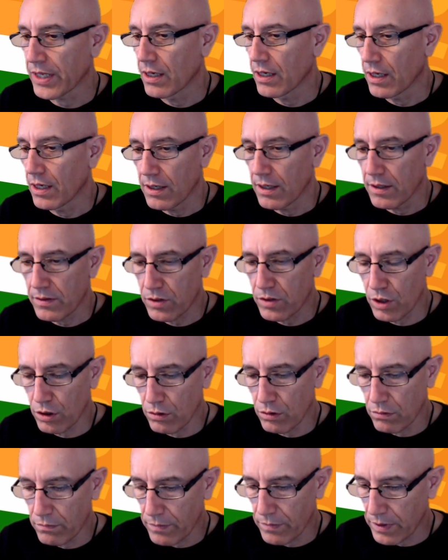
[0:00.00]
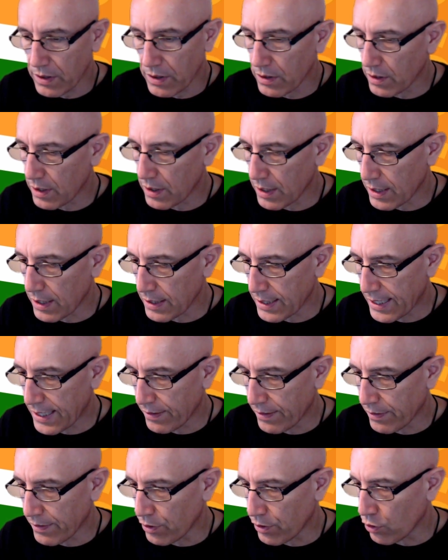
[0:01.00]
So
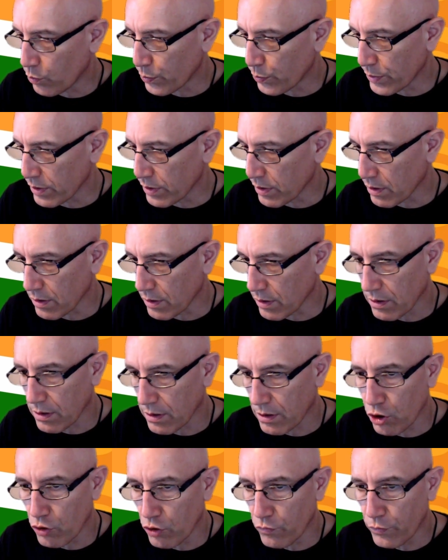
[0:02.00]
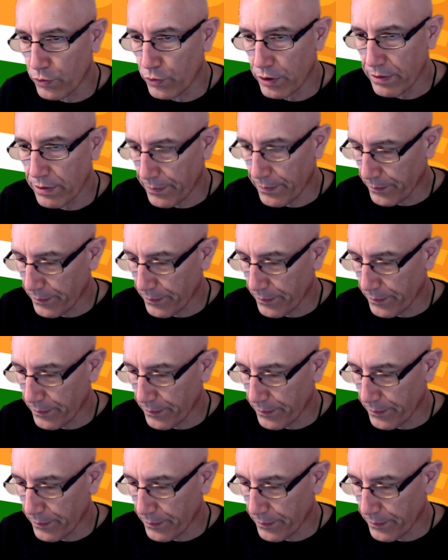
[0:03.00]
another opening covered,